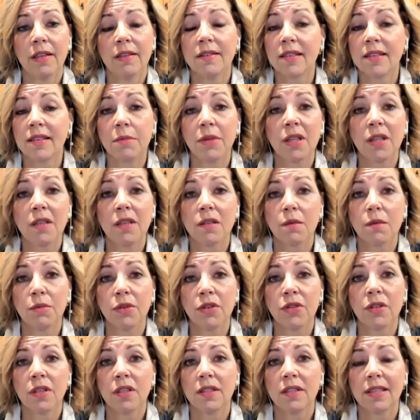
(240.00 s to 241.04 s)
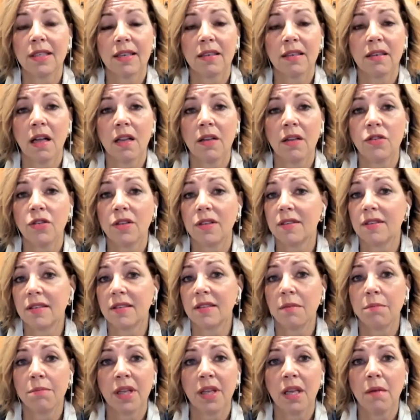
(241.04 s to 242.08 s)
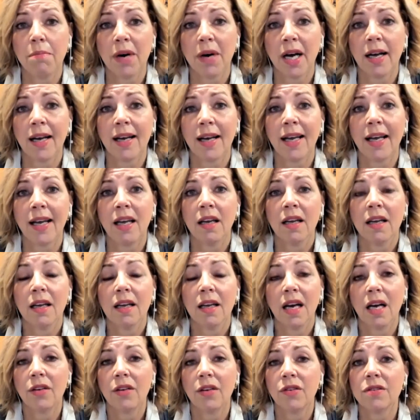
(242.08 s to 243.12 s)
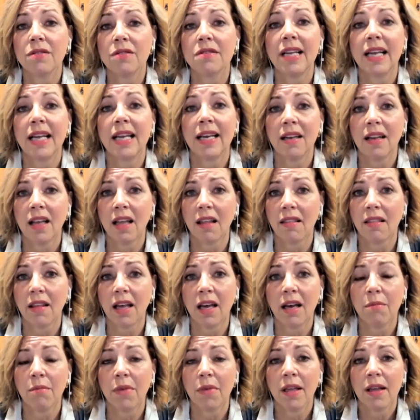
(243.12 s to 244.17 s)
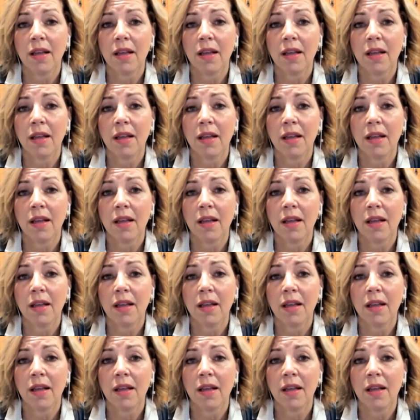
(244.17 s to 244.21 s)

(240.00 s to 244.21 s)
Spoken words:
some of these emerging technologies simply by understanding them